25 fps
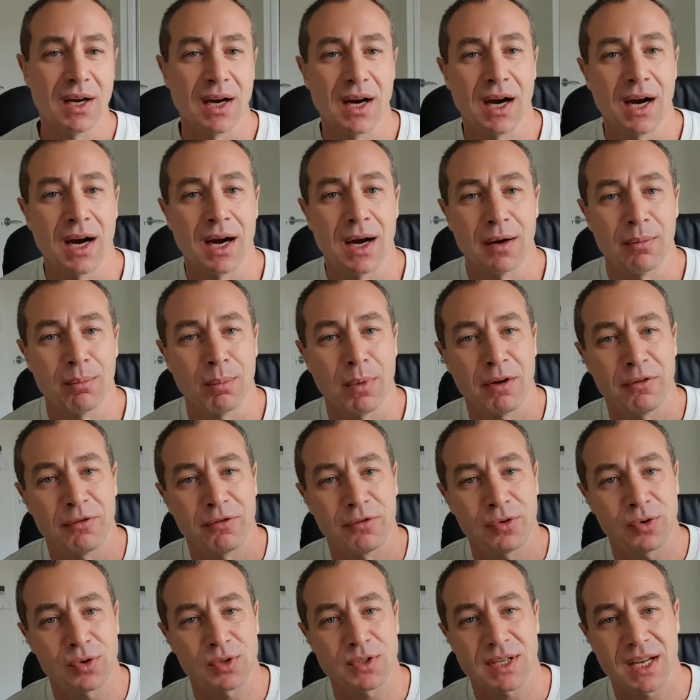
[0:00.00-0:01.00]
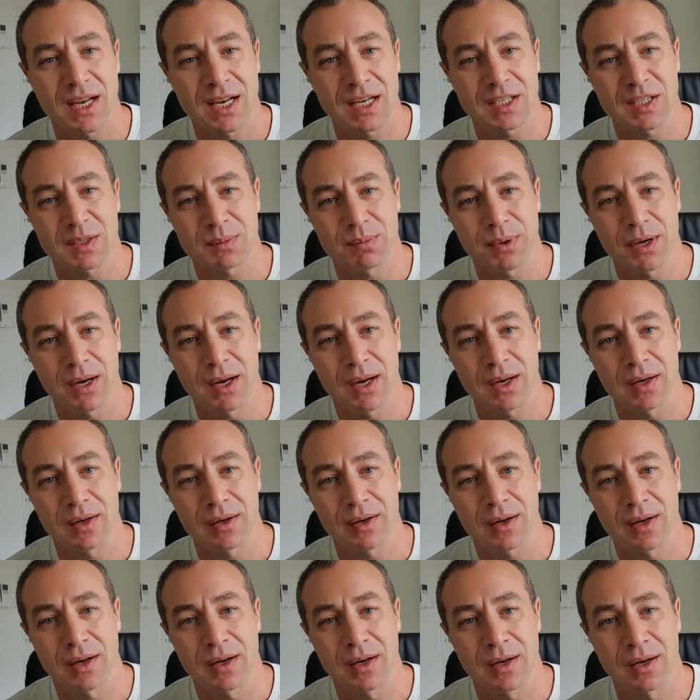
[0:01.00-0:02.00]
My first S
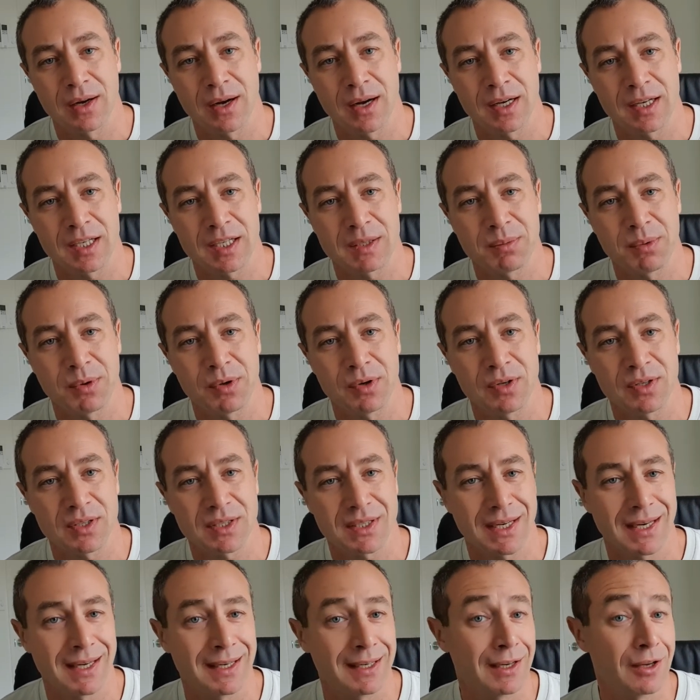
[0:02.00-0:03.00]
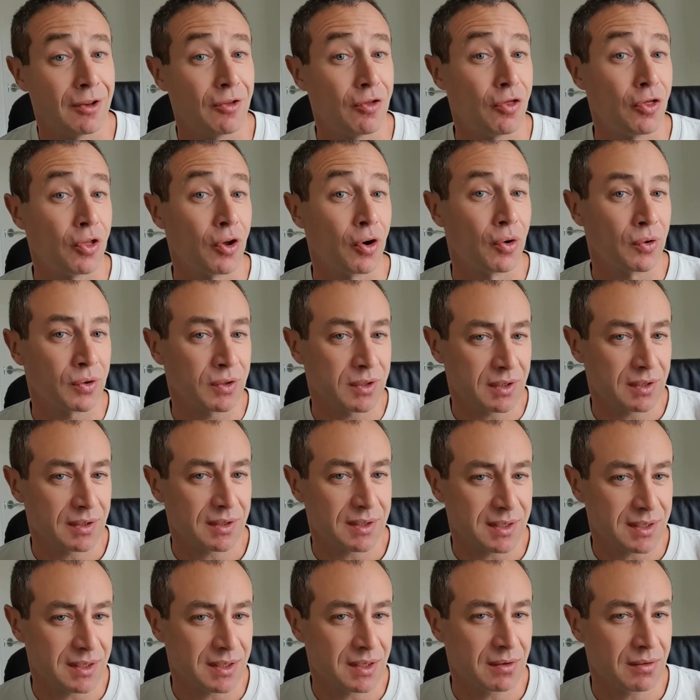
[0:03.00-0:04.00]
Pen I experienced in a Note
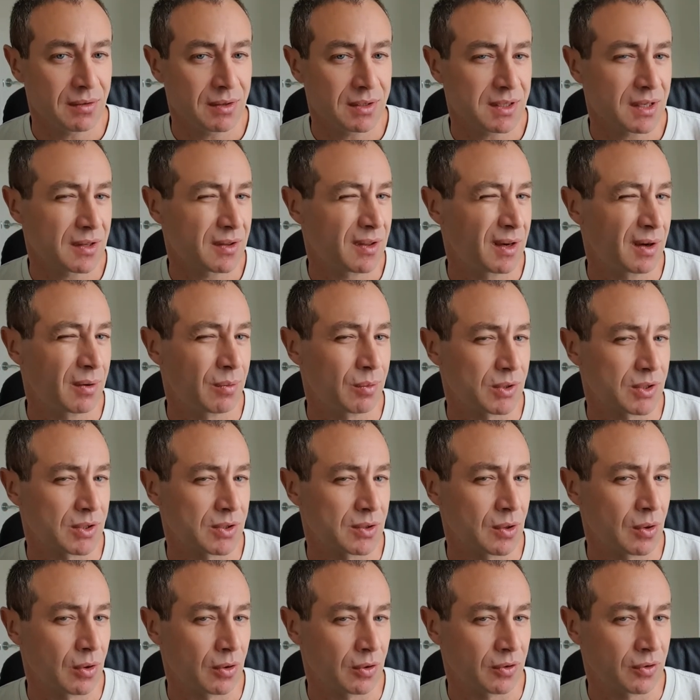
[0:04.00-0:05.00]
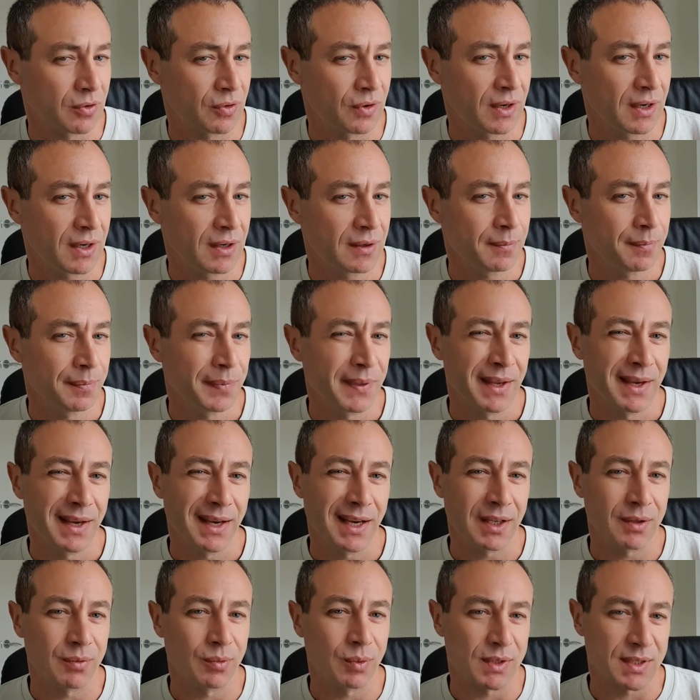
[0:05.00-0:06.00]
series. I think it was Note 3.
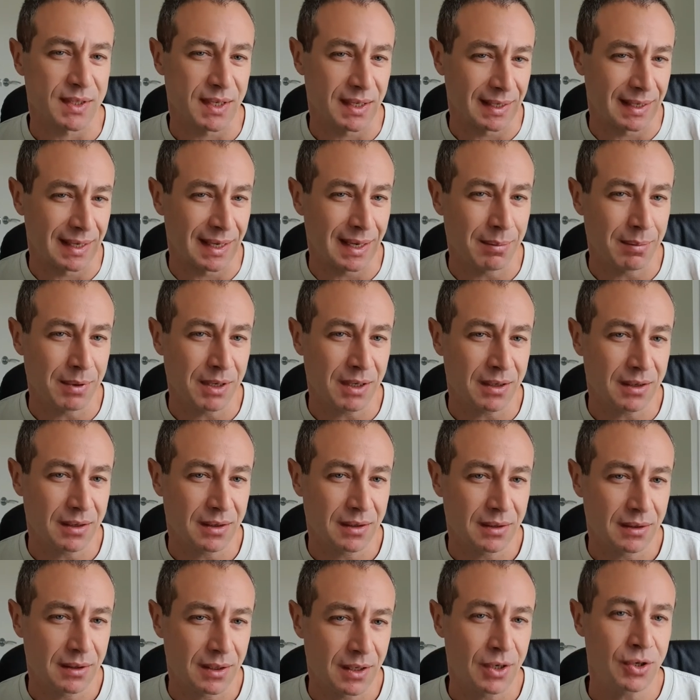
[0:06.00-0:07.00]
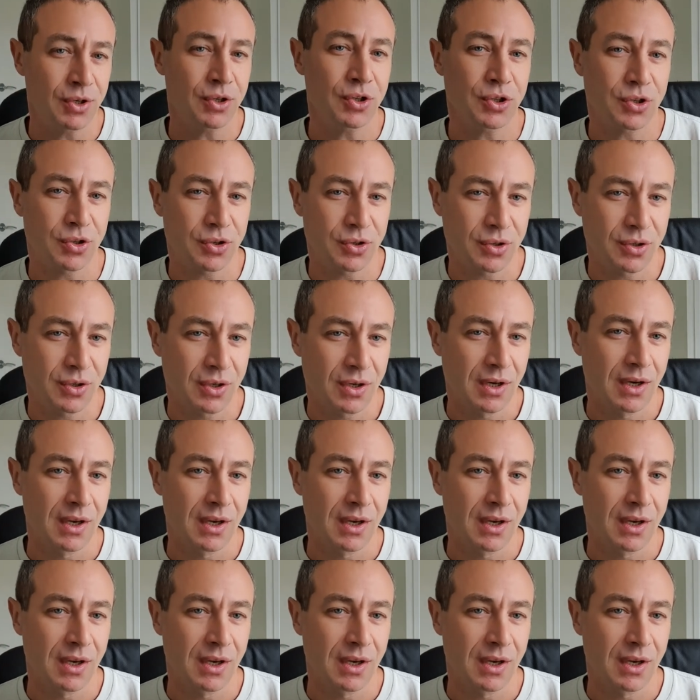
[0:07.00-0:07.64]
It was a gimmick-ish.